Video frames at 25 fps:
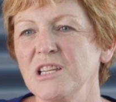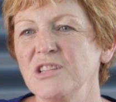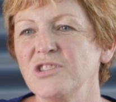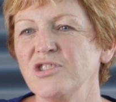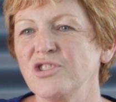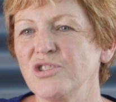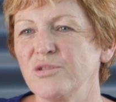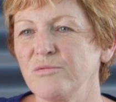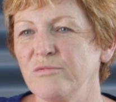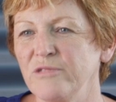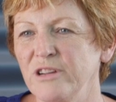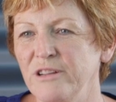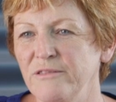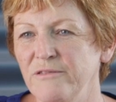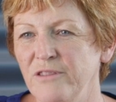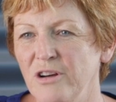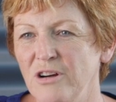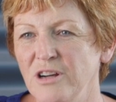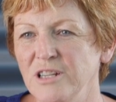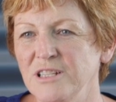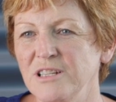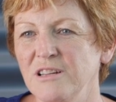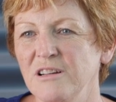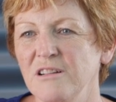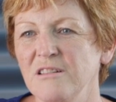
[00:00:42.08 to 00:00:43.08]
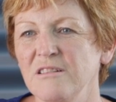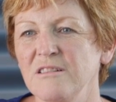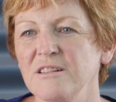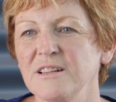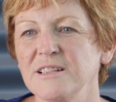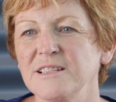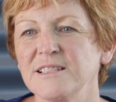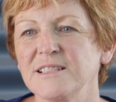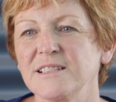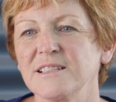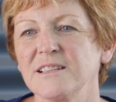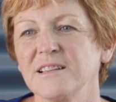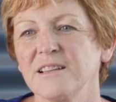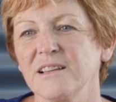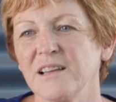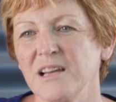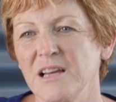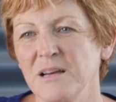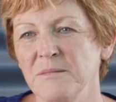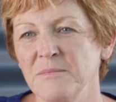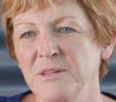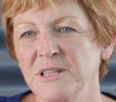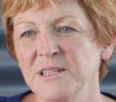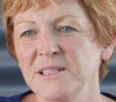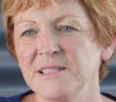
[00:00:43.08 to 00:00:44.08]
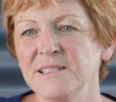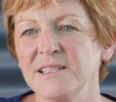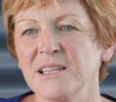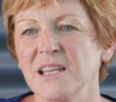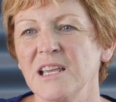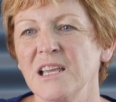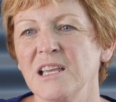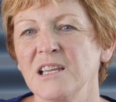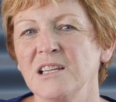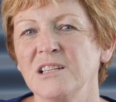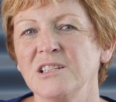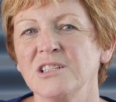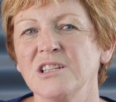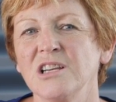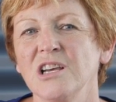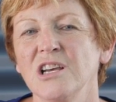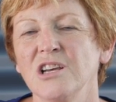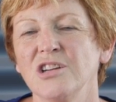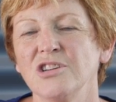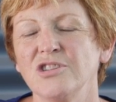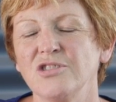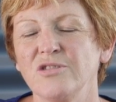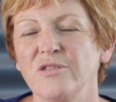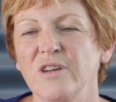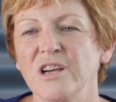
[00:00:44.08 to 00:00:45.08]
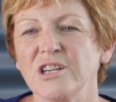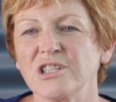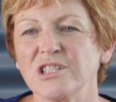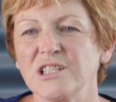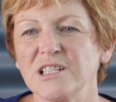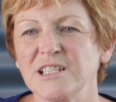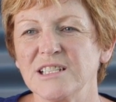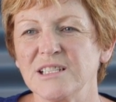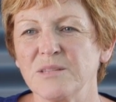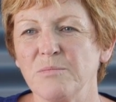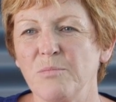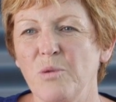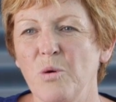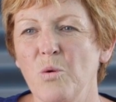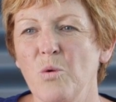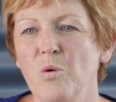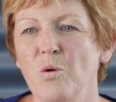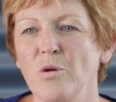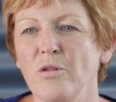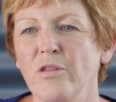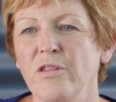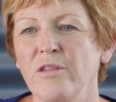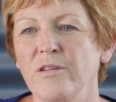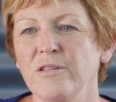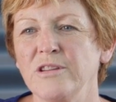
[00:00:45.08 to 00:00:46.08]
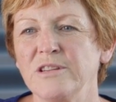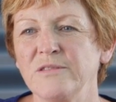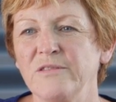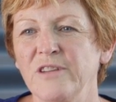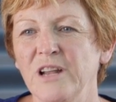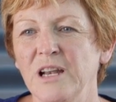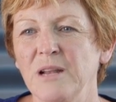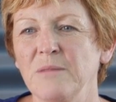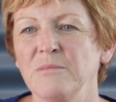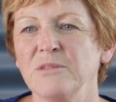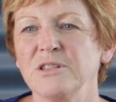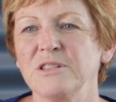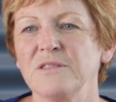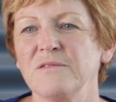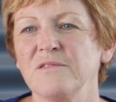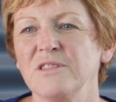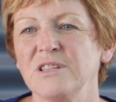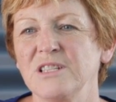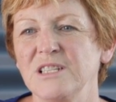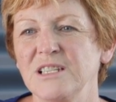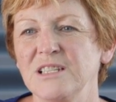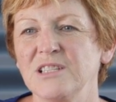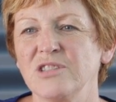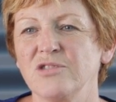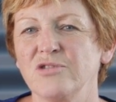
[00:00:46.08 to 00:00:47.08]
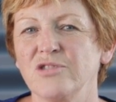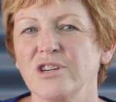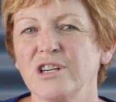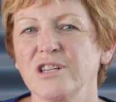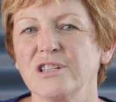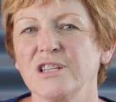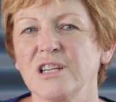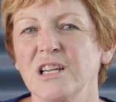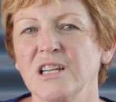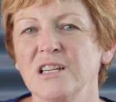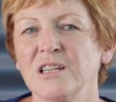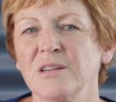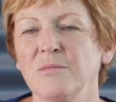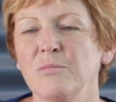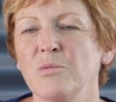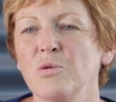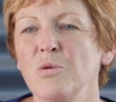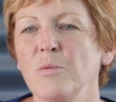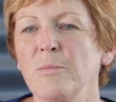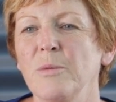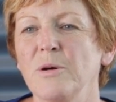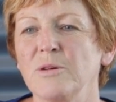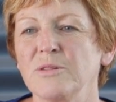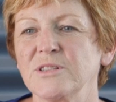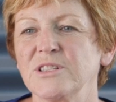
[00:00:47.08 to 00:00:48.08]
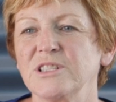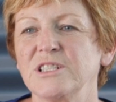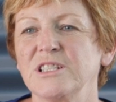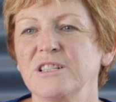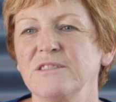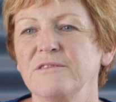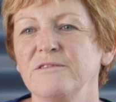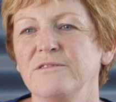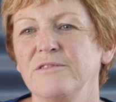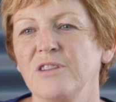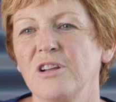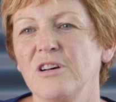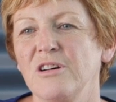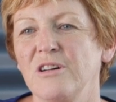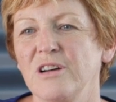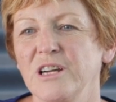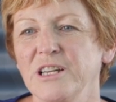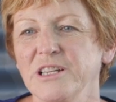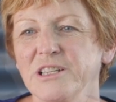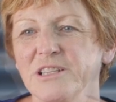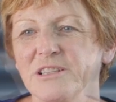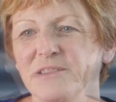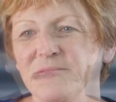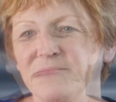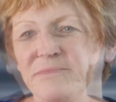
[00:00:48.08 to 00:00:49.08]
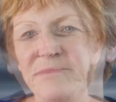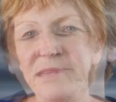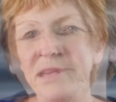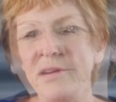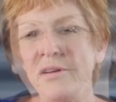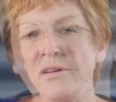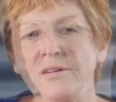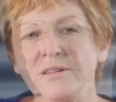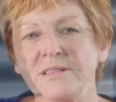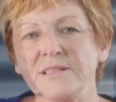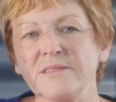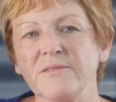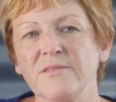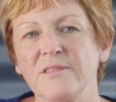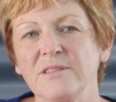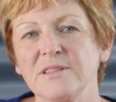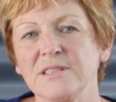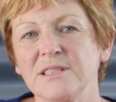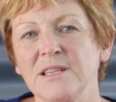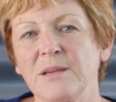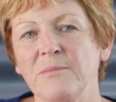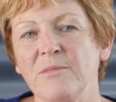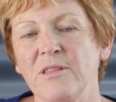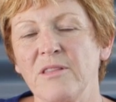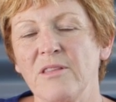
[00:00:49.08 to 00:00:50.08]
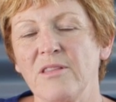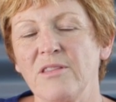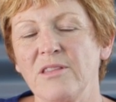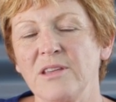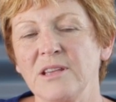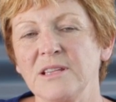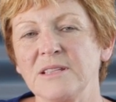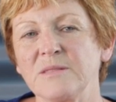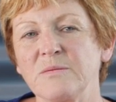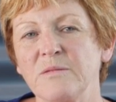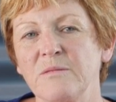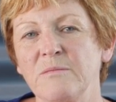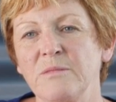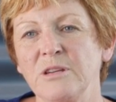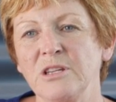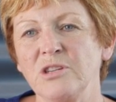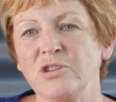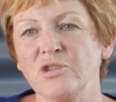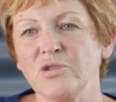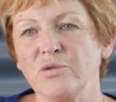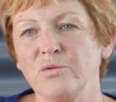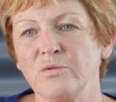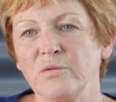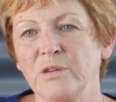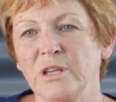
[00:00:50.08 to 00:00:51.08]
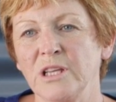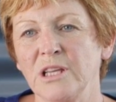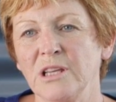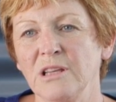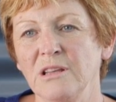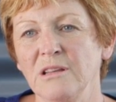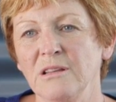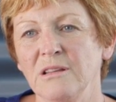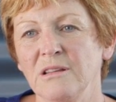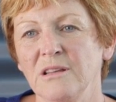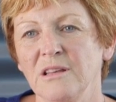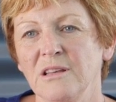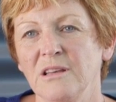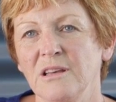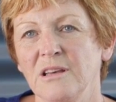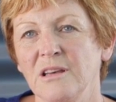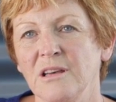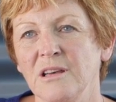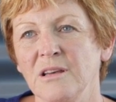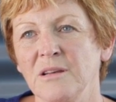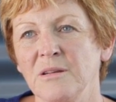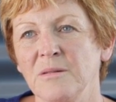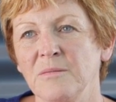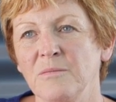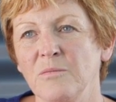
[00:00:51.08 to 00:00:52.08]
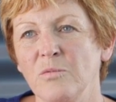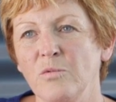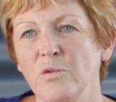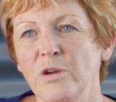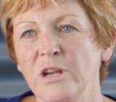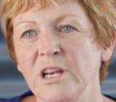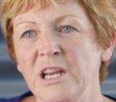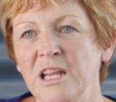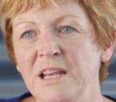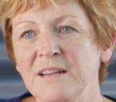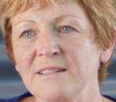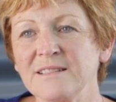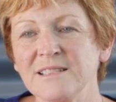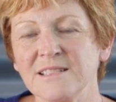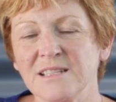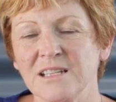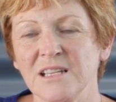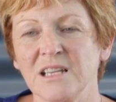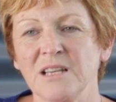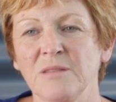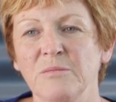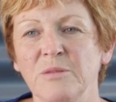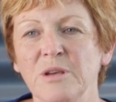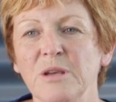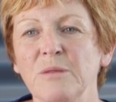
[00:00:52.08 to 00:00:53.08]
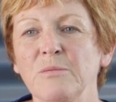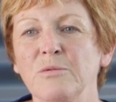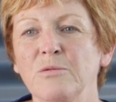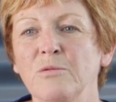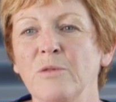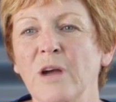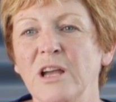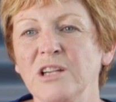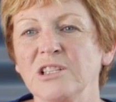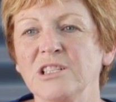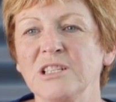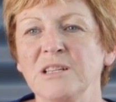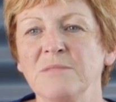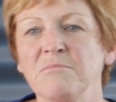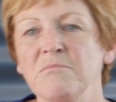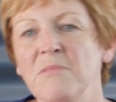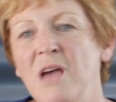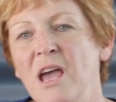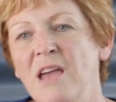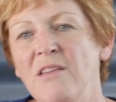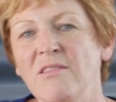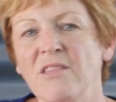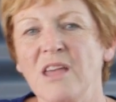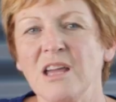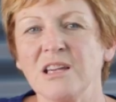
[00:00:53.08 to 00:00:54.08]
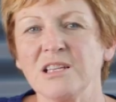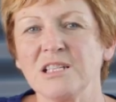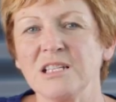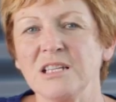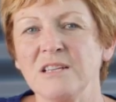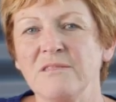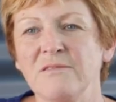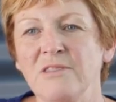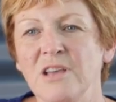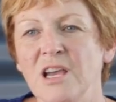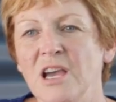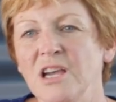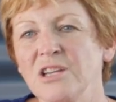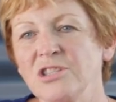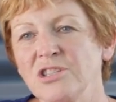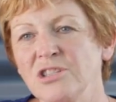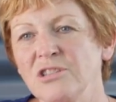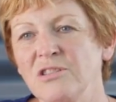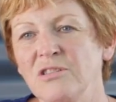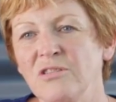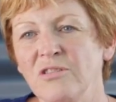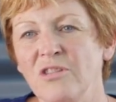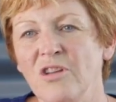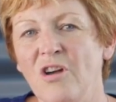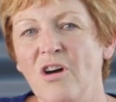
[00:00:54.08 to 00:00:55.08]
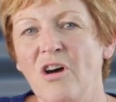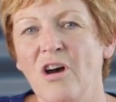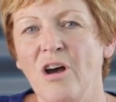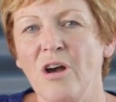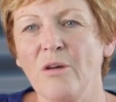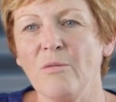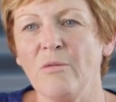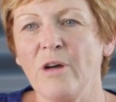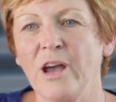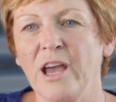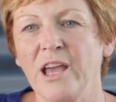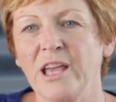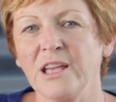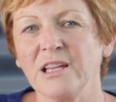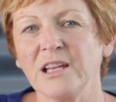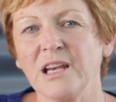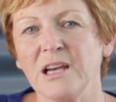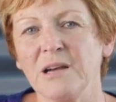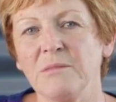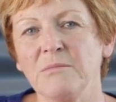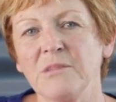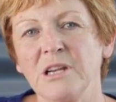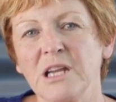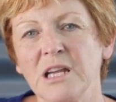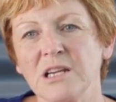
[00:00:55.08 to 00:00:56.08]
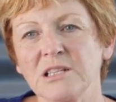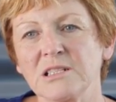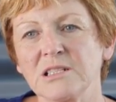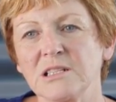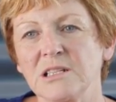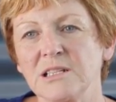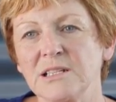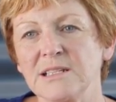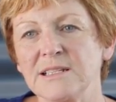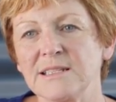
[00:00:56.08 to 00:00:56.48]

is to revitalise Cummins and to actually support the development of the district in a more positive light. Because of some of the things we've been doing, we're now seeing people actually make that deviation on the highway and come and actually